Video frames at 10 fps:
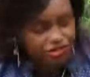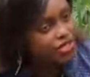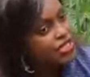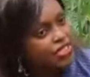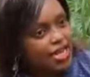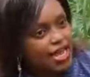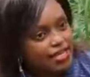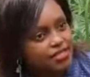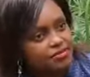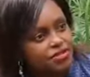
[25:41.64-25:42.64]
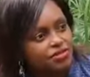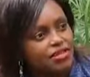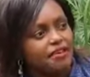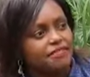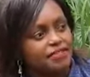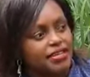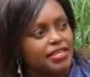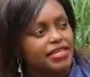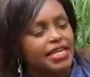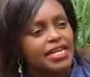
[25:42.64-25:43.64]
to join this class because I
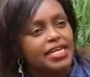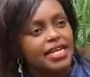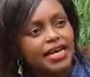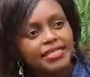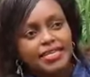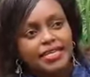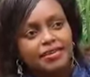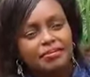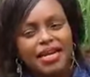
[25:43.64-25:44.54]
feel that I need counseling,